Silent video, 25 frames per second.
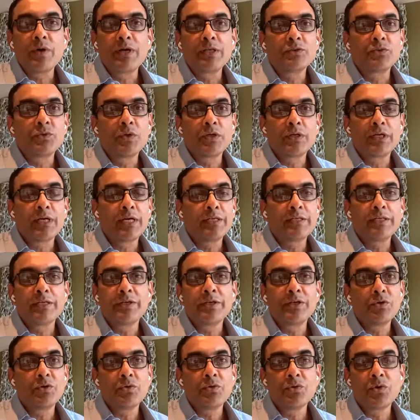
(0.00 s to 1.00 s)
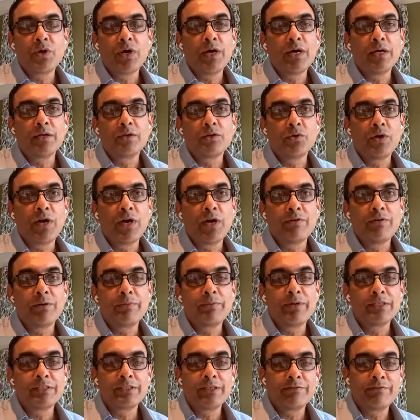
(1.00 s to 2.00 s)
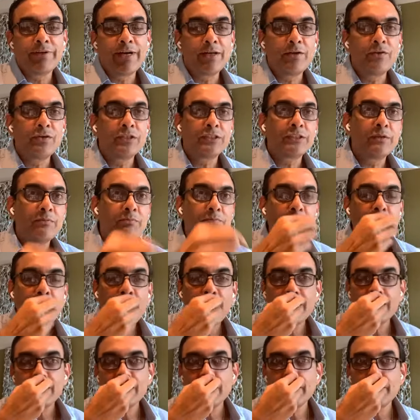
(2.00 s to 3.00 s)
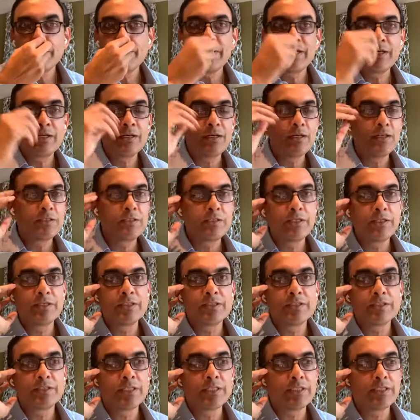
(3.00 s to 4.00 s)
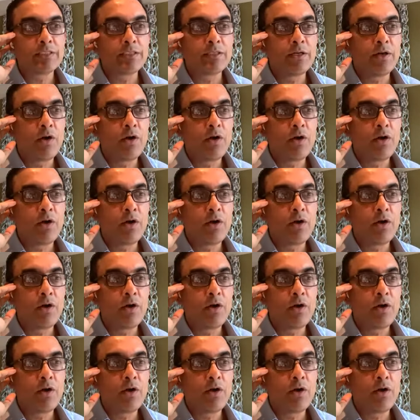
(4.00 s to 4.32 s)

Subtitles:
ones will continue to have an amazing valuation, partly because there's just